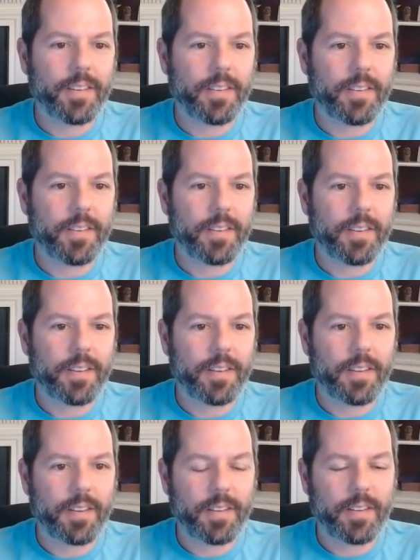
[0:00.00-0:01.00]

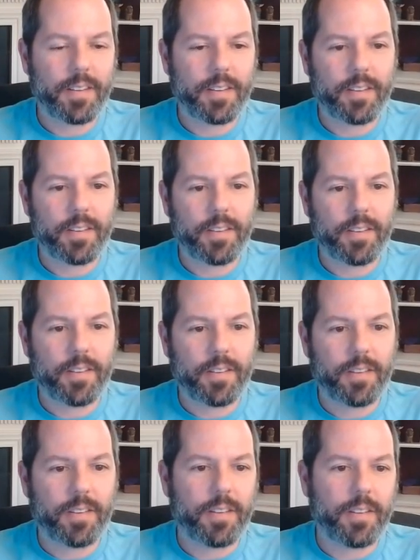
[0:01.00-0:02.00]

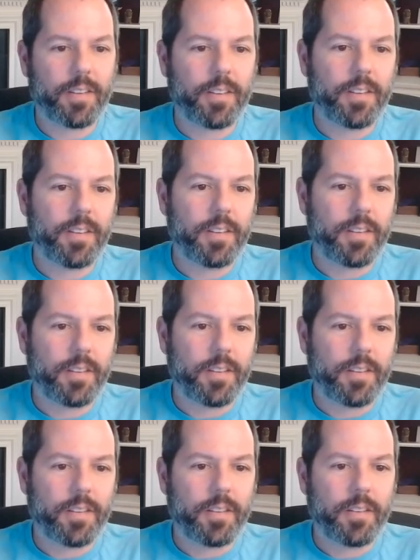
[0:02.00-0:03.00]

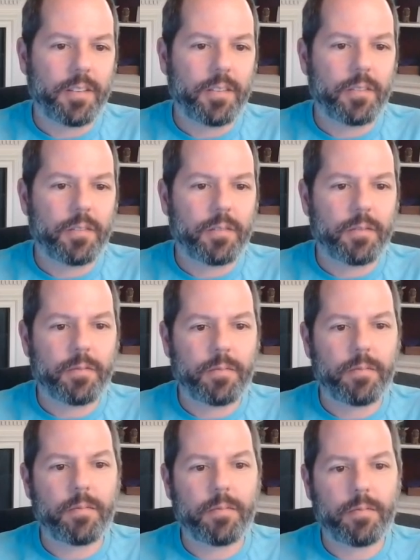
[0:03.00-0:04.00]

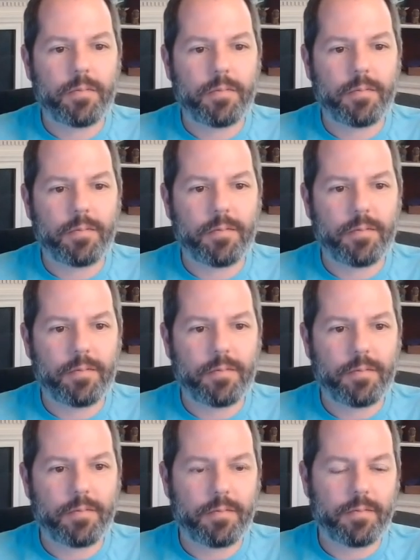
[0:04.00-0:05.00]

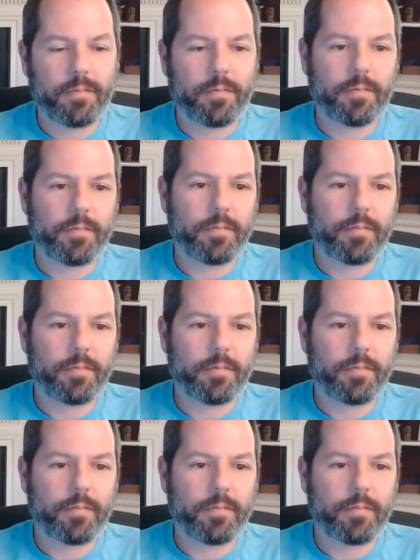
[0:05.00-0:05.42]
The person shown says nothing.